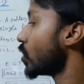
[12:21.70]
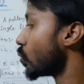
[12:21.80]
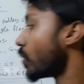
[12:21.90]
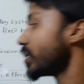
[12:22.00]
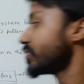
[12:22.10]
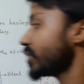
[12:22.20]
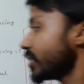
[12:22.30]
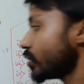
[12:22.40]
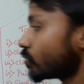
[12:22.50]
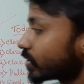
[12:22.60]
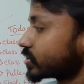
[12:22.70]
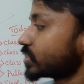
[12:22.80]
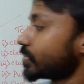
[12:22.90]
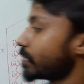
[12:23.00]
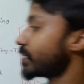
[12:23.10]
One thing you must
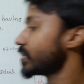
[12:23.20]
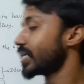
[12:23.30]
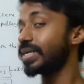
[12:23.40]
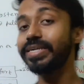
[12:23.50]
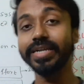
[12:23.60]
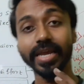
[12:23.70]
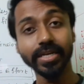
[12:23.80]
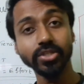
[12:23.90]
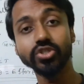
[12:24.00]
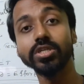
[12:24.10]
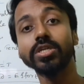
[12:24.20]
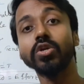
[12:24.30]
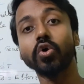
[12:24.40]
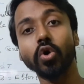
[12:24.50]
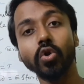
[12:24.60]
remember, that tension
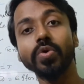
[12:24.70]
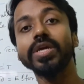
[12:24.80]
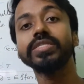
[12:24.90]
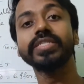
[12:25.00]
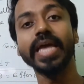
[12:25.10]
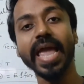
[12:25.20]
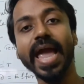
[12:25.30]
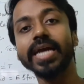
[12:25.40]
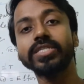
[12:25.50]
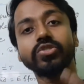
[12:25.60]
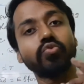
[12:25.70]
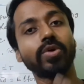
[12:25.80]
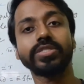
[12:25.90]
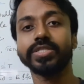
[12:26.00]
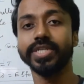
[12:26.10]
always acts
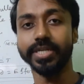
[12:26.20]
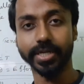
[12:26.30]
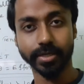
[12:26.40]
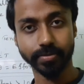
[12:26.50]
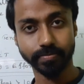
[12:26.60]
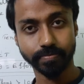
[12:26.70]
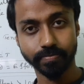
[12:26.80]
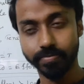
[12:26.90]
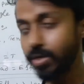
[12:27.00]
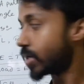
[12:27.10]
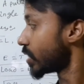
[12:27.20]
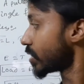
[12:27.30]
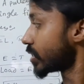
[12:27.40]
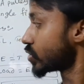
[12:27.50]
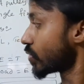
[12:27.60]
towards the center.
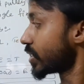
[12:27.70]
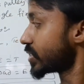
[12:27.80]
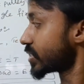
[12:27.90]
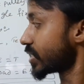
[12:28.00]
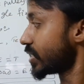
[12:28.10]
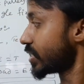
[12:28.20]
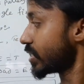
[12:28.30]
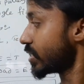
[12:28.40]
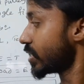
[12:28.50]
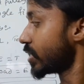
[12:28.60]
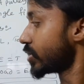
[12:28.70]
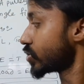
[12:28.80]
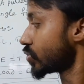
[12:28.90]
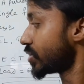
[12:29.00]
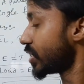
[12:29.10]
This one is the center,
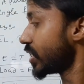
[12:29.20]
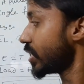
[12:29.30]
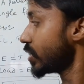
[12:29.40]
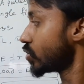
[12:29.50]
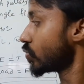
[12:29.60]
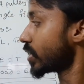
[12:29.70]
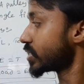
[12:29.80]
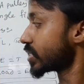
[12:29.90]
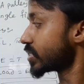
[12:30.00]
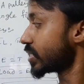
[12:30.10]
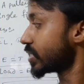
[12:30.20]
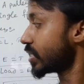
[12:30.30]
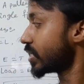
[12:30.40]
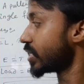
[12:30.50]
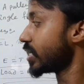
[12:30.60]
so T towards the
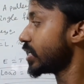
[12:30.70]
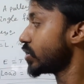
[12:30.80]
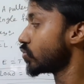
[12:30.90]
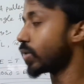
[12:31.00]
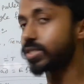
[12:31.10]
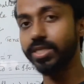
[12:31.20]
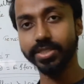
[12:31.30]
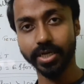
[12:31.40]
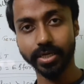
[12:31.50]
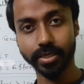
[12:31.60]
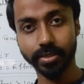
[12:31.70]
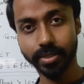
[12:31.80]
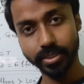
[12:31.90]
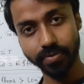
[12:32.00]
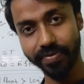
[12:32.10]
center, T towards the center.
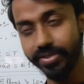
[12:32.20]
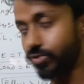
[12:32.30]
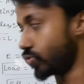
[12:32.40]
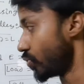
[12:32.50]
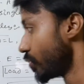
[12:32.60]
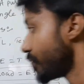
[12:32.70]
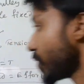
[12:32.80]
That's a fixed rule.